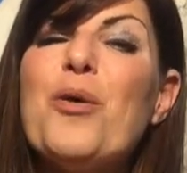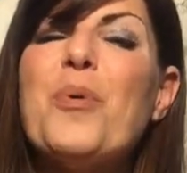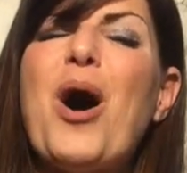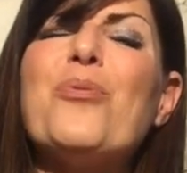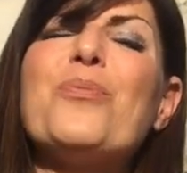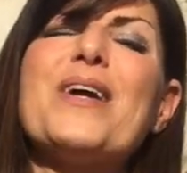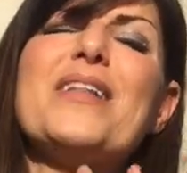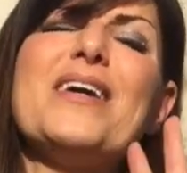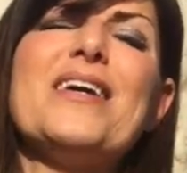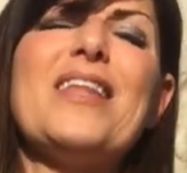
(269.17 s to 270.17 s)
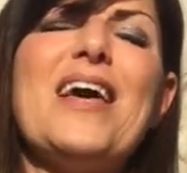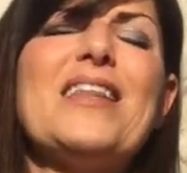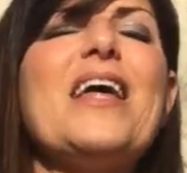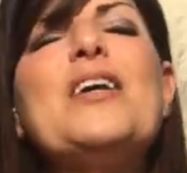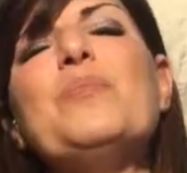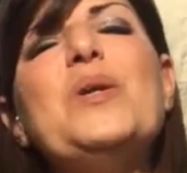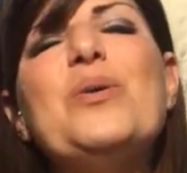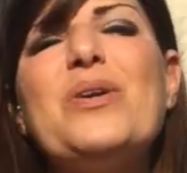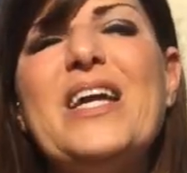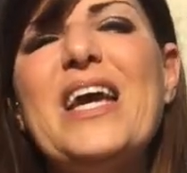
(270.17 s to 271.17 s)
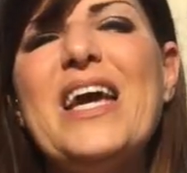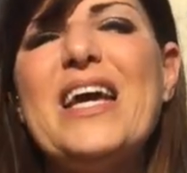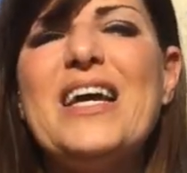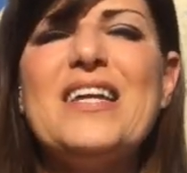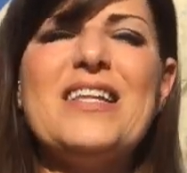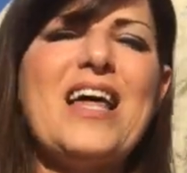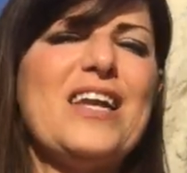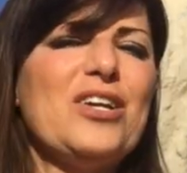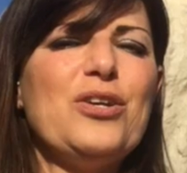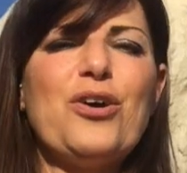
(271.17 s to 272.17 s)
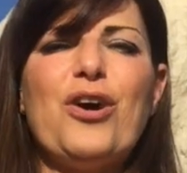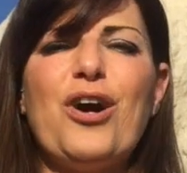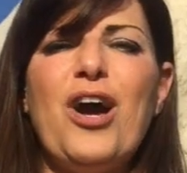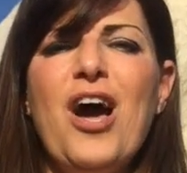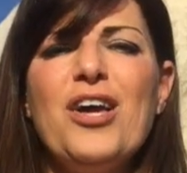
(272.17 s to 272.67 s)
about really like letting beauty in, letting your,